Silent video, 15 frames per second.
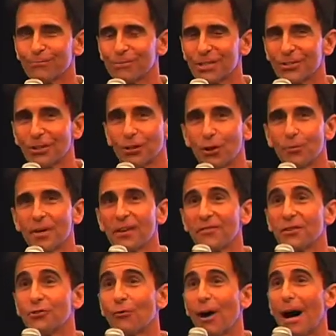Just a little bit of
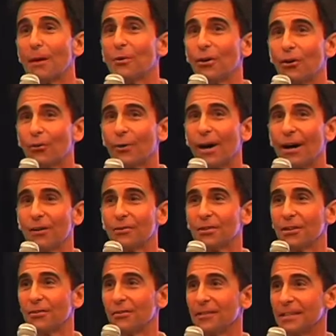the drama around
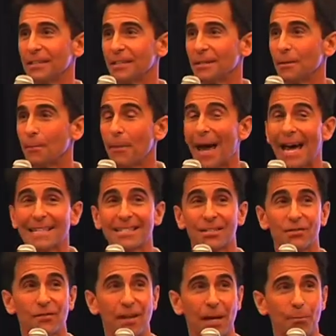the
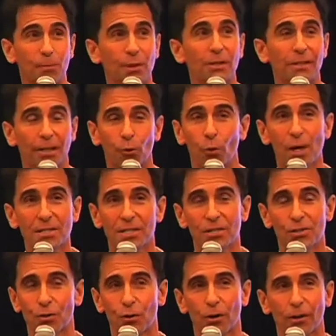passage of that bill, and it was
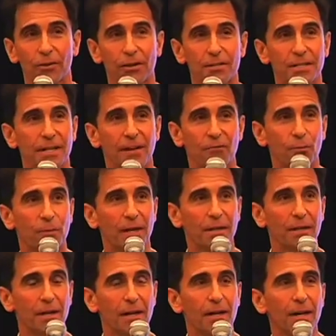historic. There's never
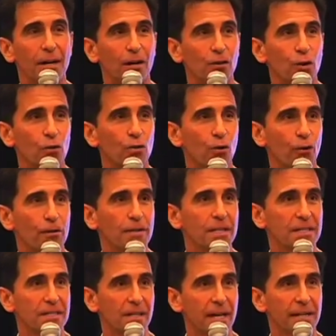been a local
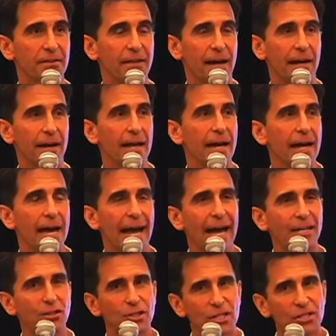ordinance like that.
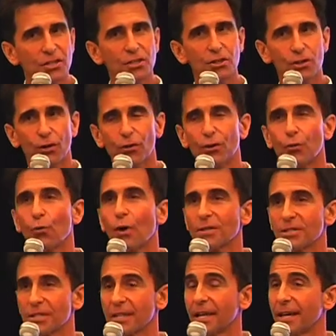And just to show you
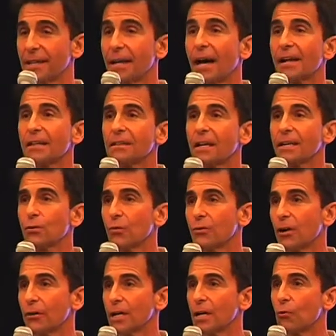once again, not unlike
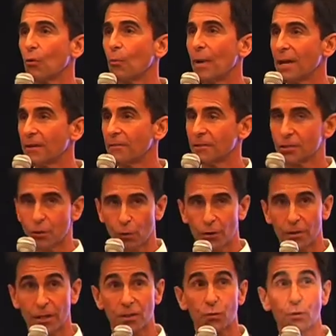with our equal benefits
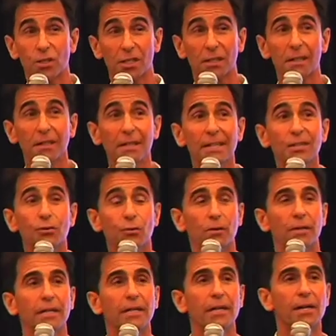ordinance, which
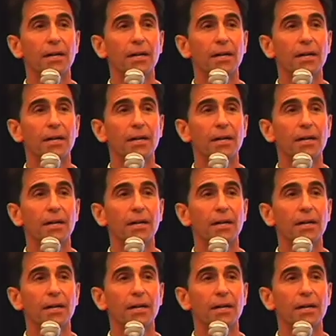literally